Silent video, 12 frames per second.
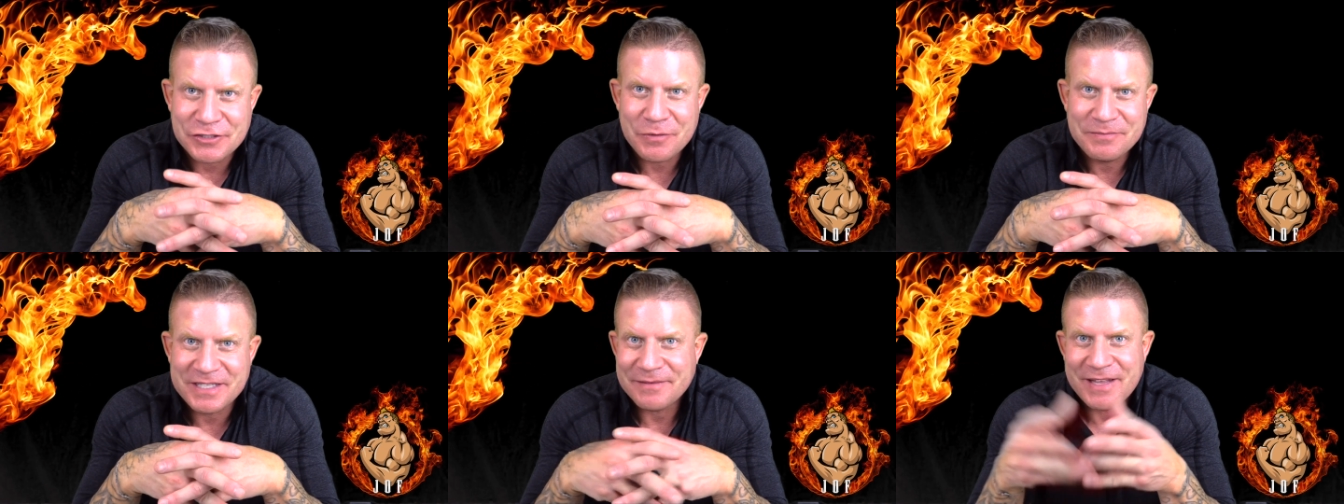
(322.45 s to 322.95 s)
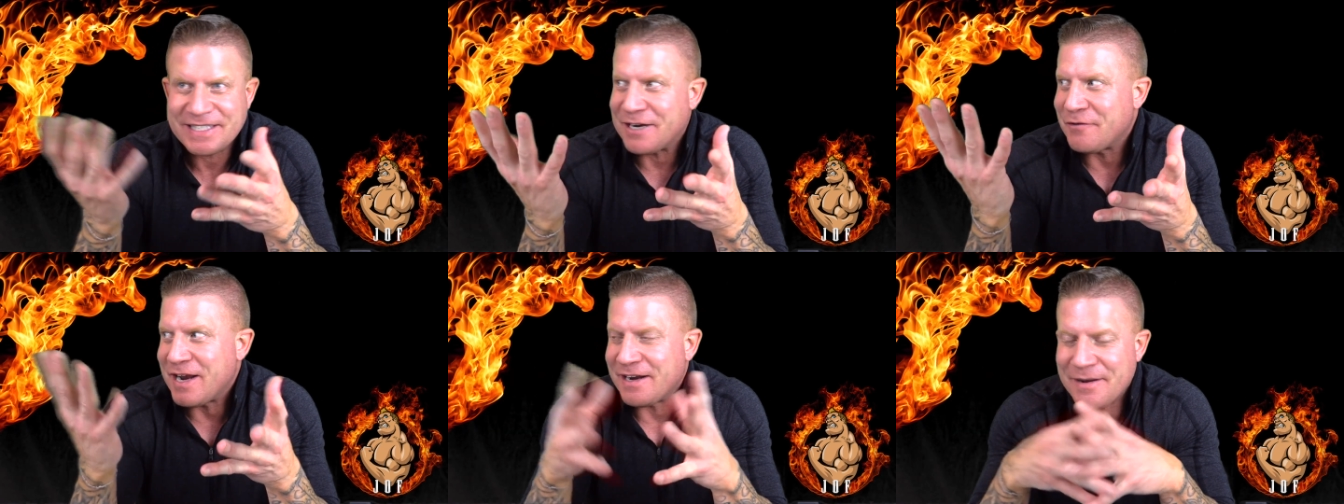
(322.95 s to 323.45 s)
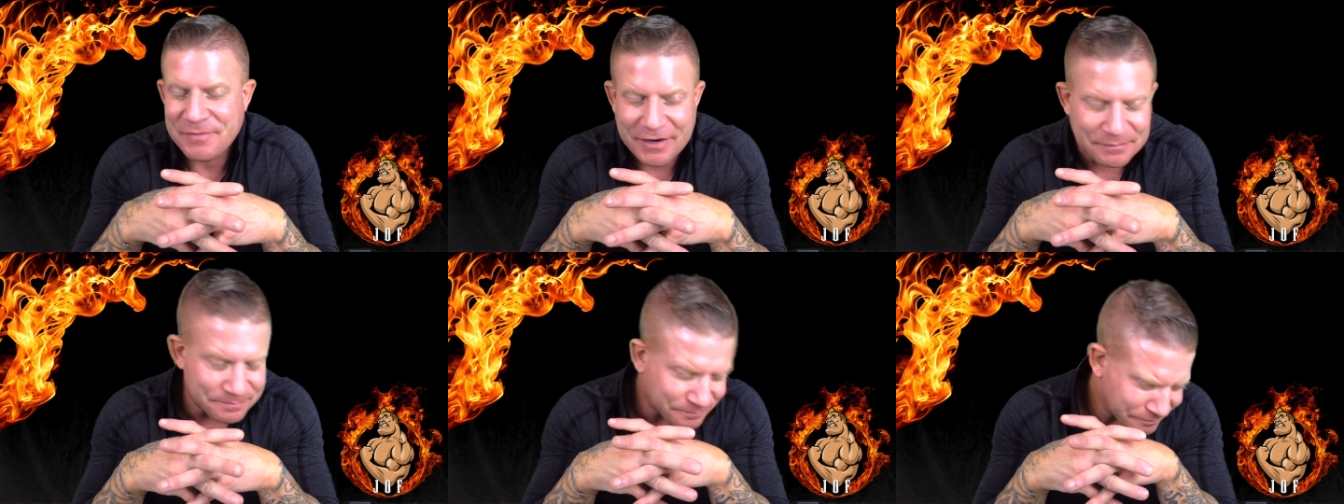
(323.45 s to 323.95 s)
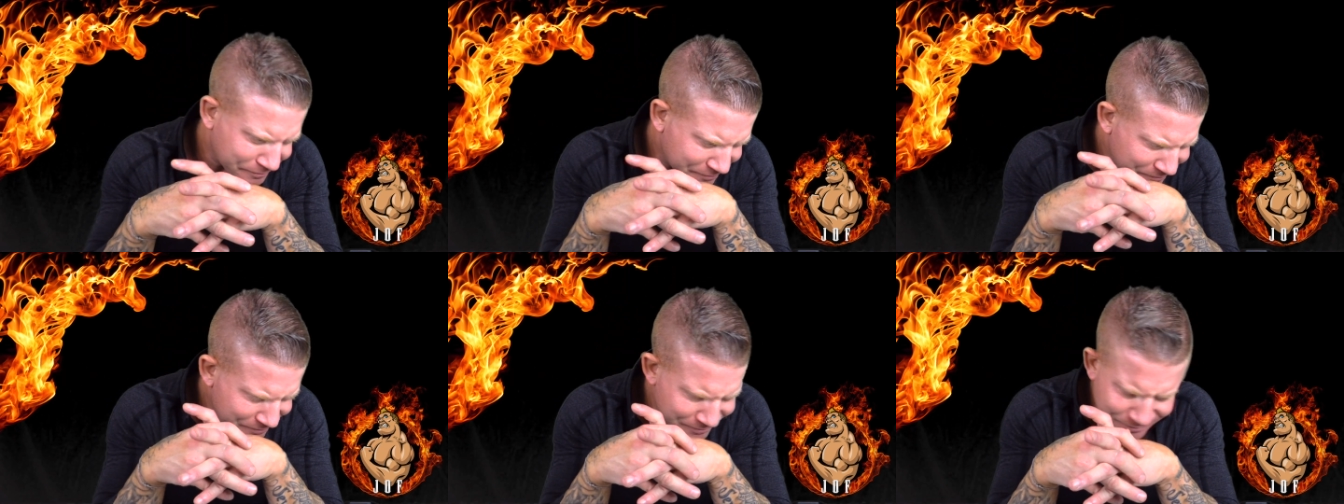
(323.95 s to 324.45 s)
swim team. That's how we ended up there.
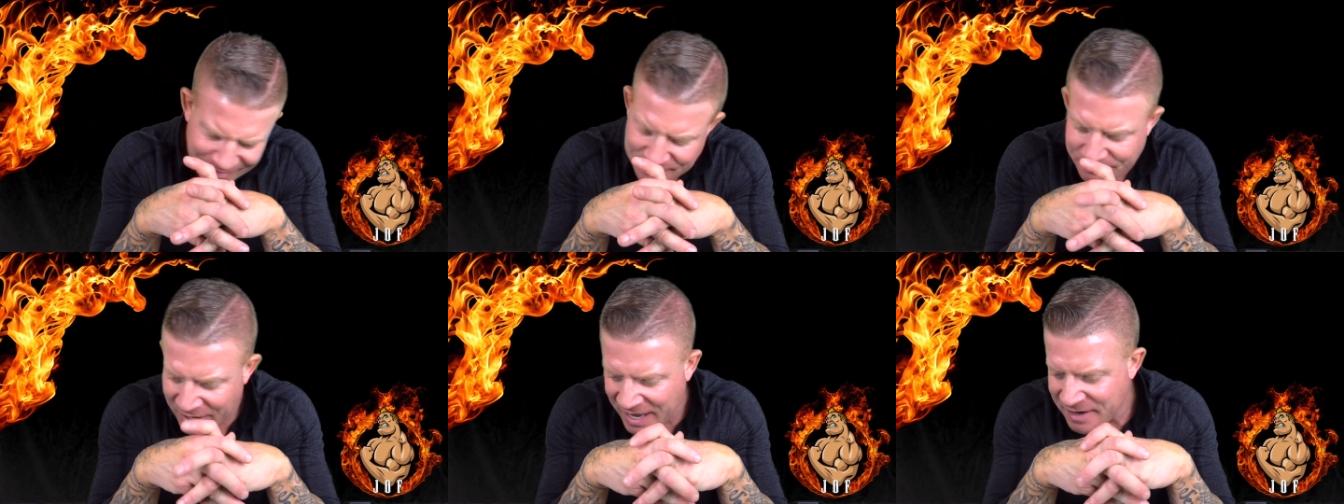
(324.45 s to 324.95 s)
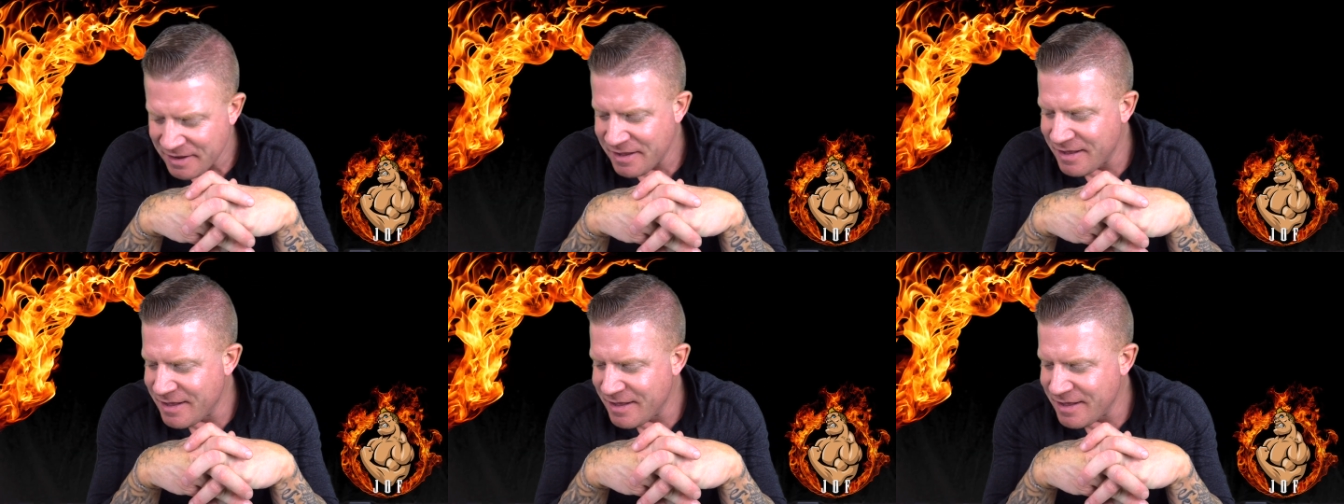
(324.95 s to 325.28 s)
But